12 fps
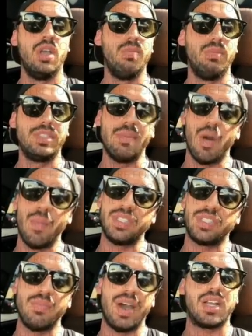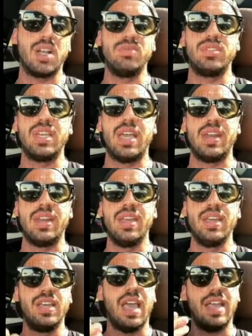But the moment somebody comes in
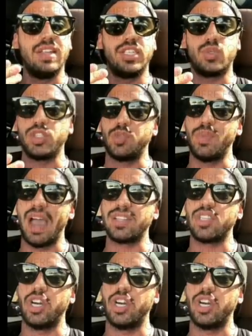and disrespects